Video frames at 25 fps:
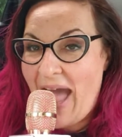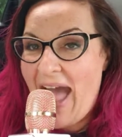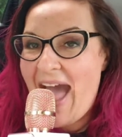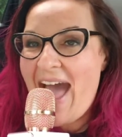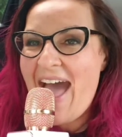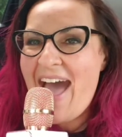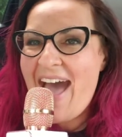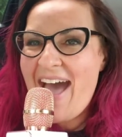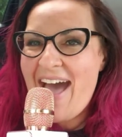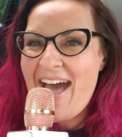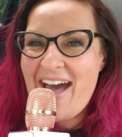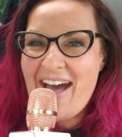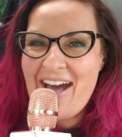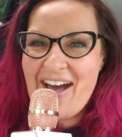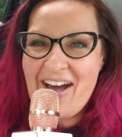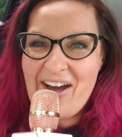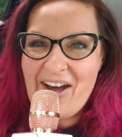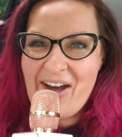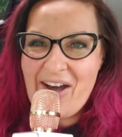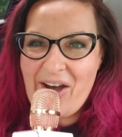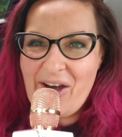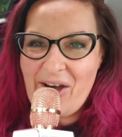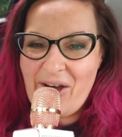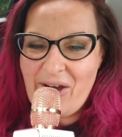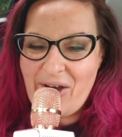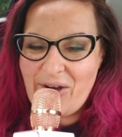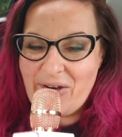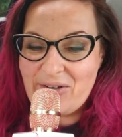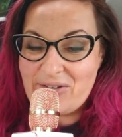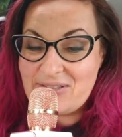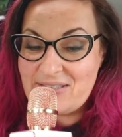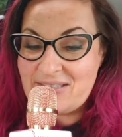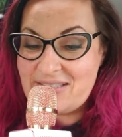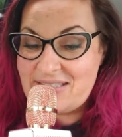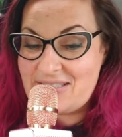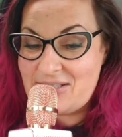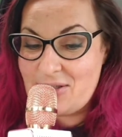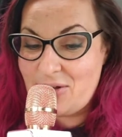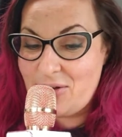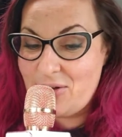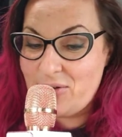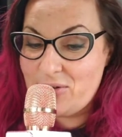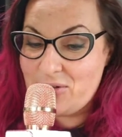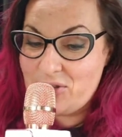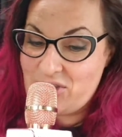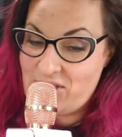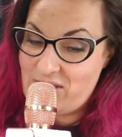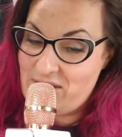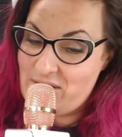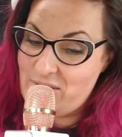pounds. So
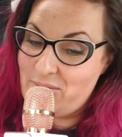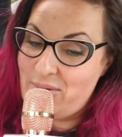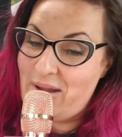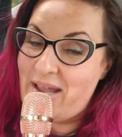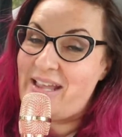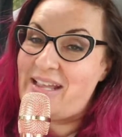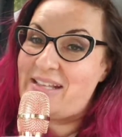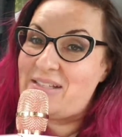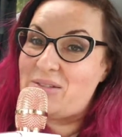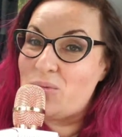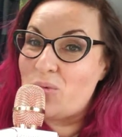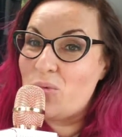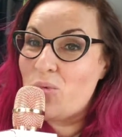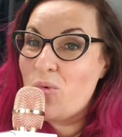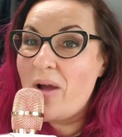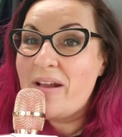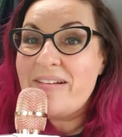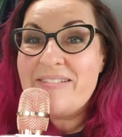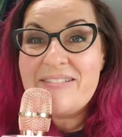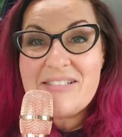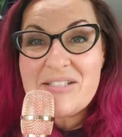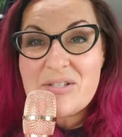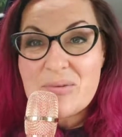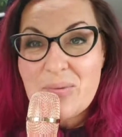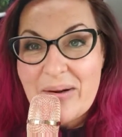she weighs one